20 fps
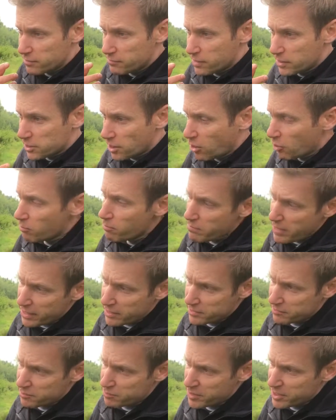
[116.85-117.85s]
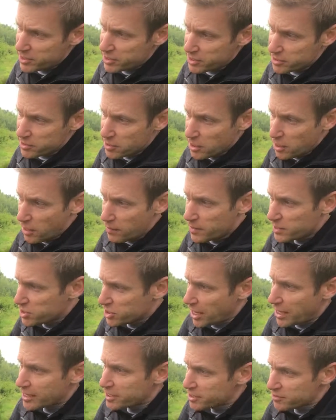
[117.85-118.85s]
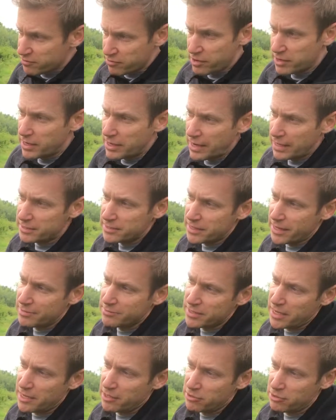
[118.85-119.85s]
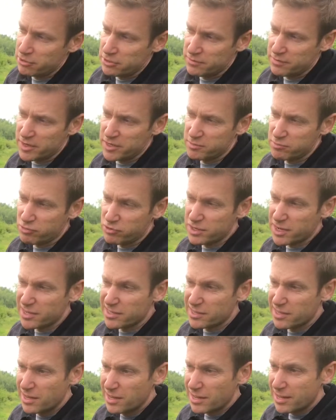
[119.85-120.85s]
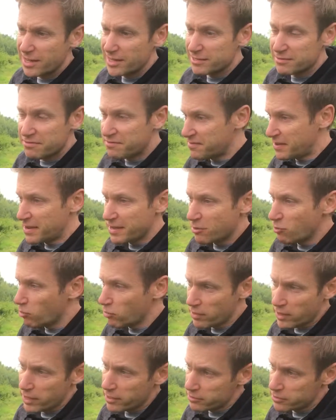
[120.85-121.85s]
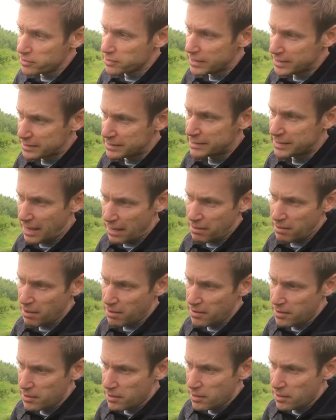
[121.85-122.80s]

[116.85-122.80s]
There's a whole mix of species, and the challenge for any landscape scale conservation project is fitting all of those in together.